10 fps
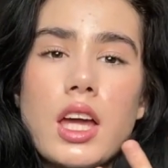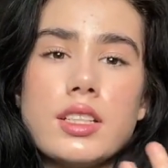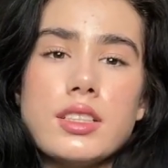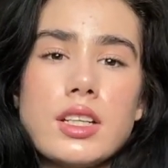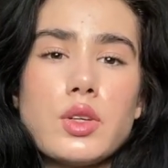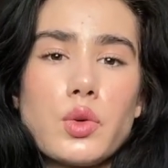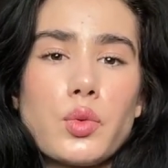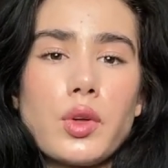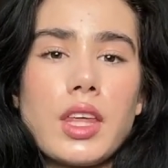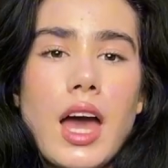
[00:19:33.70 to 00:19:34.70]
didn't
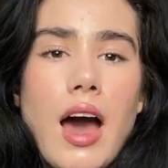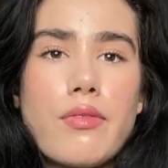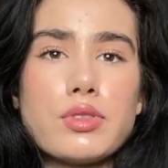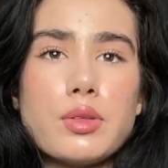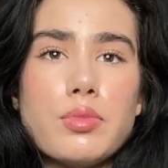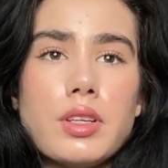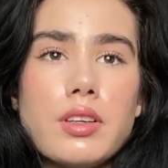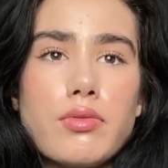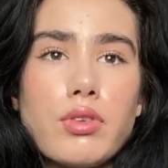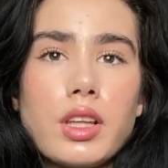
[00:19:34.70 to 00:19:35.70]
really have to
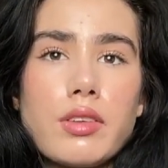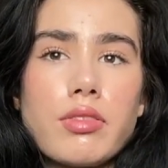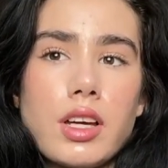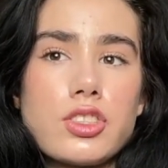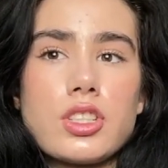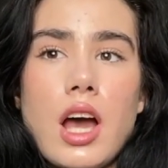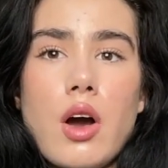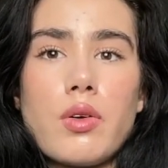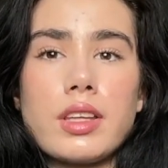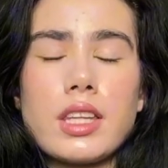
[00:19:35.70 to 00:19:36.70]
be fully fledged
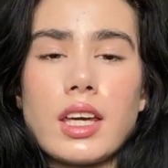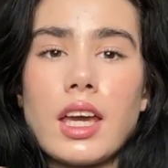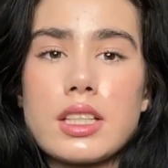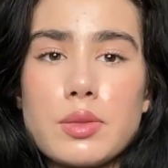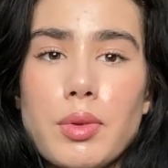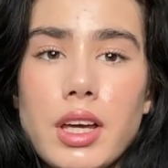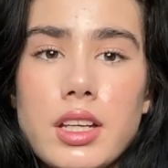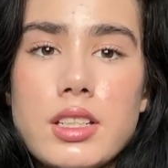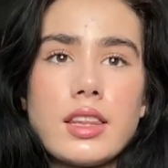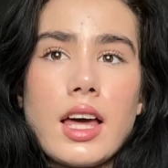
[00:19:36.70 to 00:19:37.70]
out and like
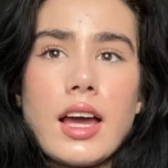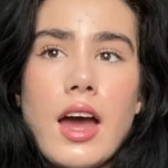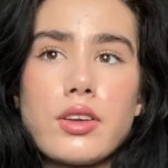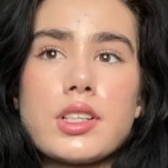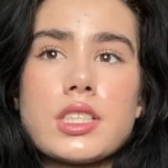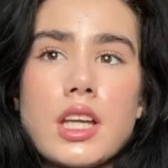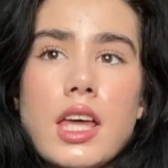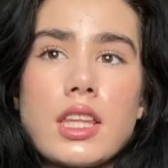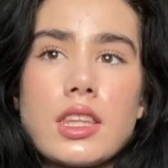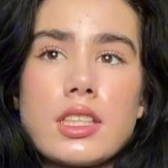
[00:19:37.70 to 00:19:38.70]
explained. And like I understand
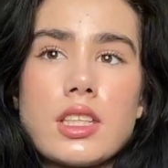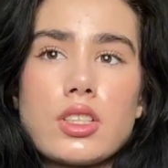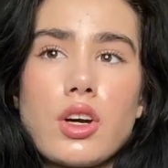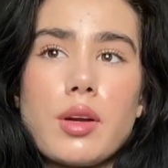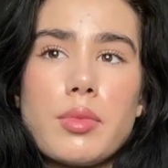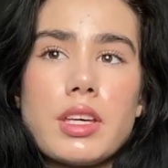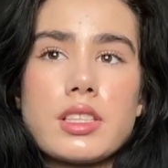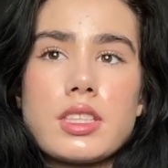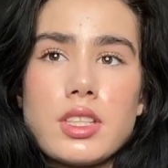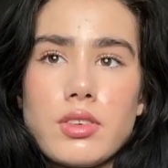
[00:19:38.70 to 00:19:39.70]
that this is going to be a
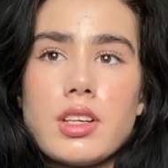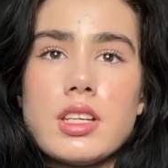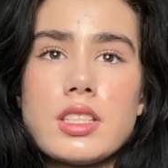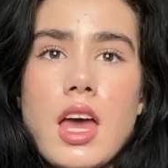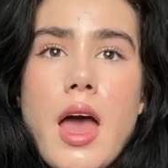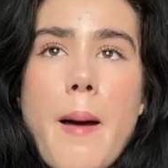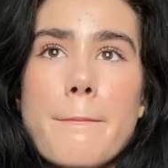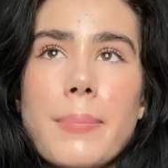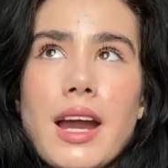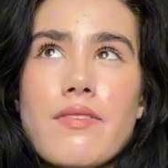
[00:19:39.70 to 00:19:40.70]
series,
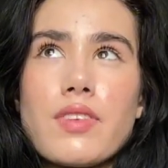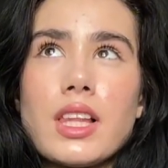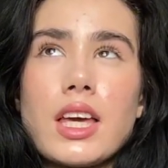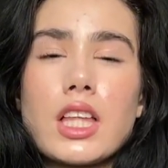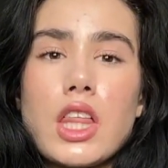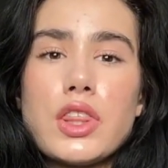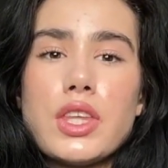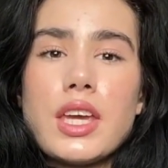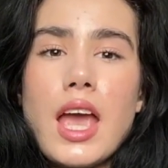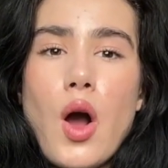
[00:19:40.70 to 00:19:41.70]
but I feel like
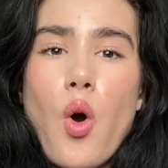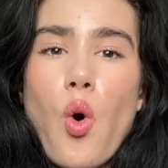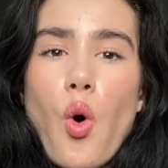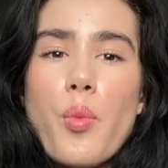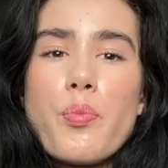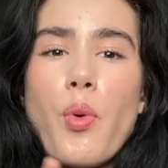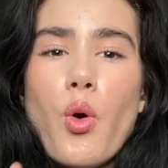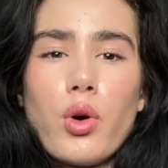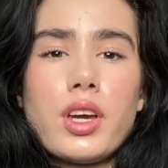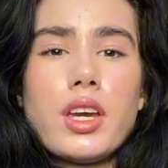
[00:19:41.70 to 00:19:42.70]
the whole
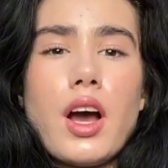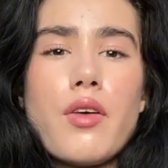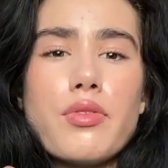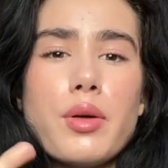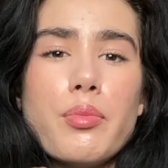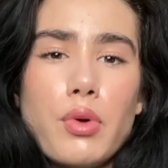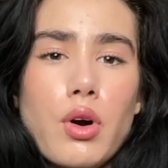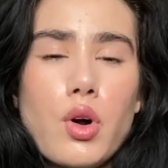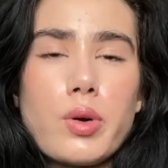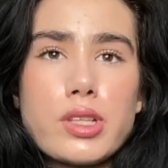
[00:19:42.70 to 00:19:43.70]
point of the
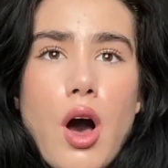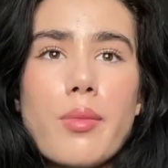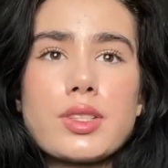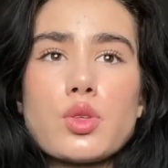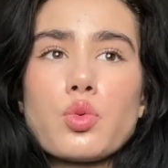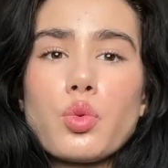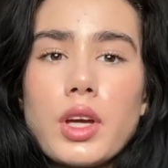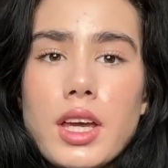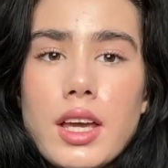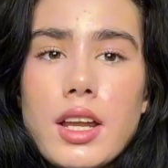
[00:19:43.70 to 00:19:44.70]
book was almost
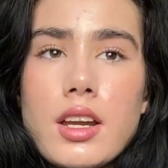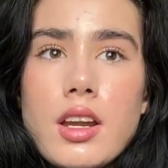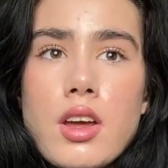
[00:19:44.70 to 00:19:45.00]
written